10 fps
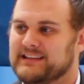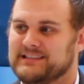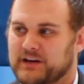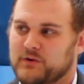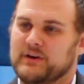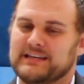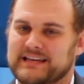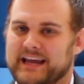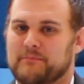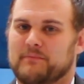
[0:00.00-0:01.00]
It's that you need
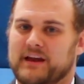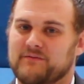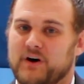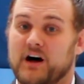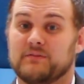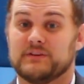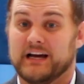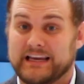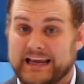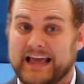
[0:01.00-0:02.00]
to get involved
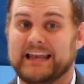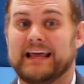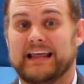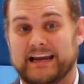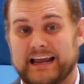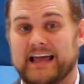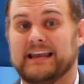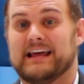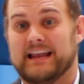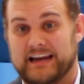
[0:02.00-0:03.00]
again and
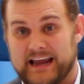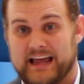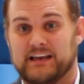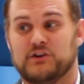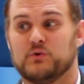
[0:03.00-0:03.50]
again and again.